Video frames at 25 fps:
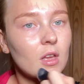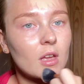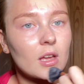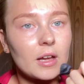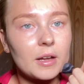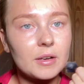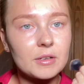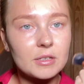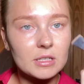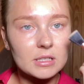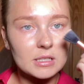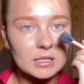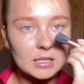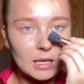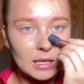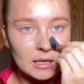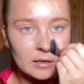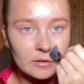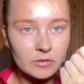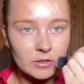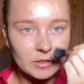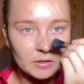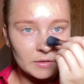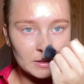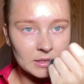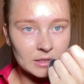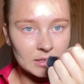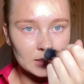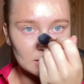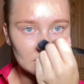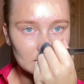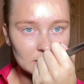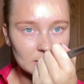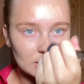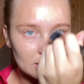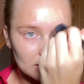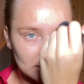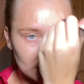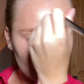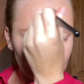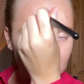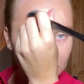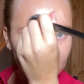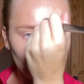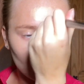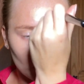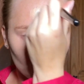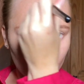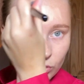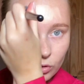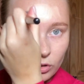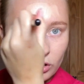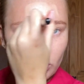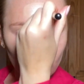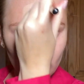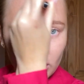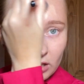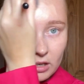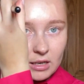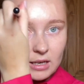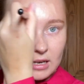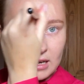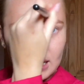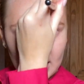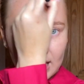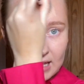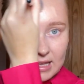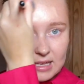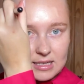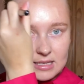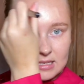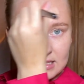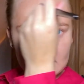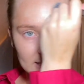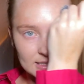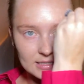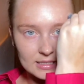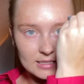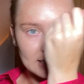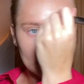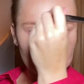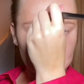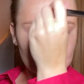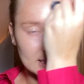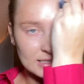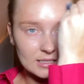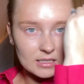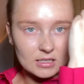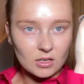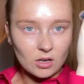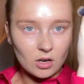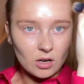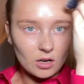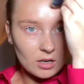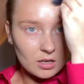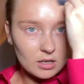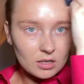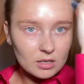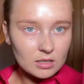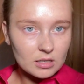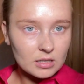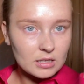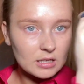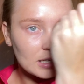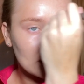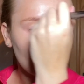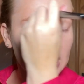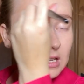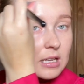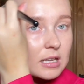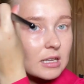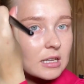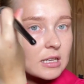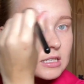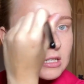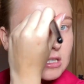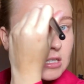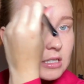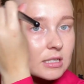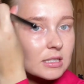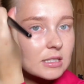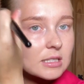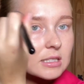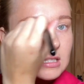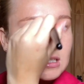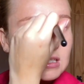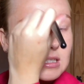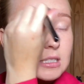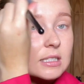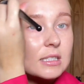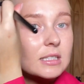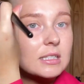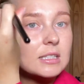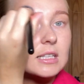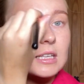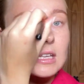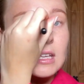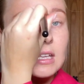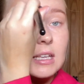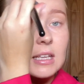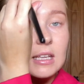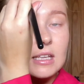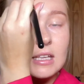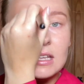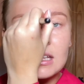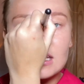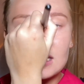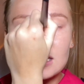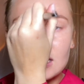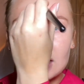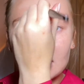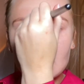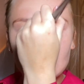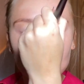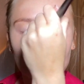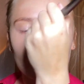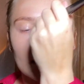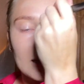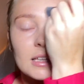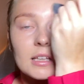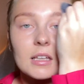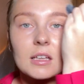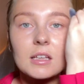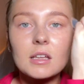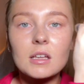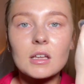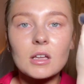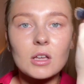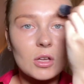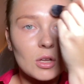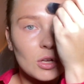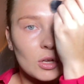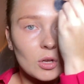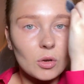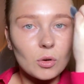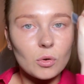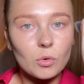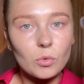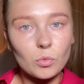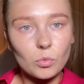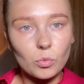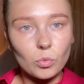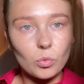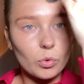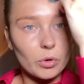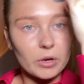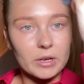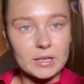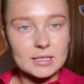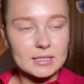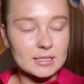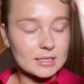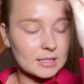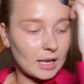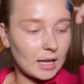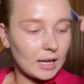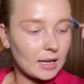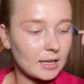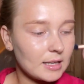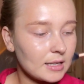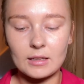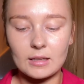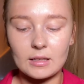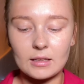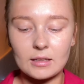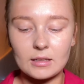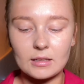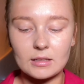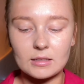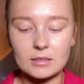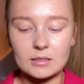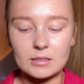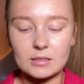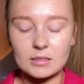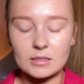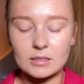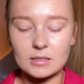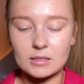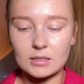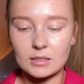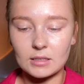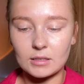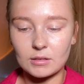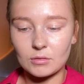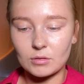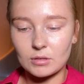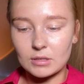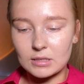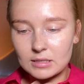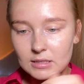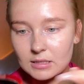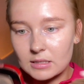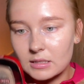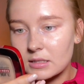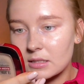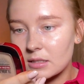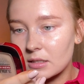I'm just kind of doing small layers to start, just to see what it's like, see what it's